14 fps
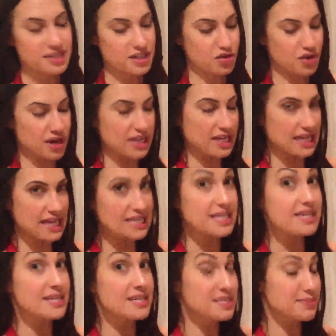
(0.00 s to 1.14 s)

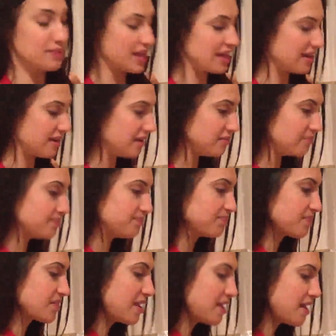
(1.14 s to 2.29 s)
granulated Splenda.
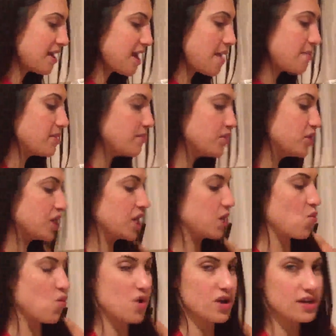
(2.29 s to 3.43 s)
And I'm going to put in
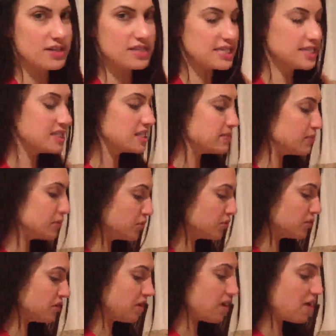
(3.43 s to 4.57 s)
1
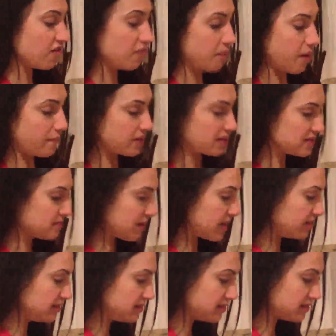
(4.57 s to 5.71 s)
teaspoon of pumpkin
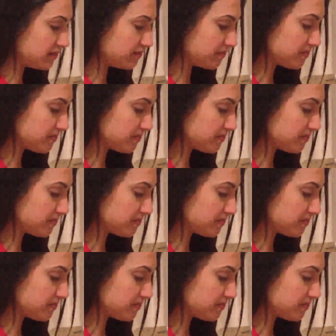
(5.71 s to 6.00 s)
spice.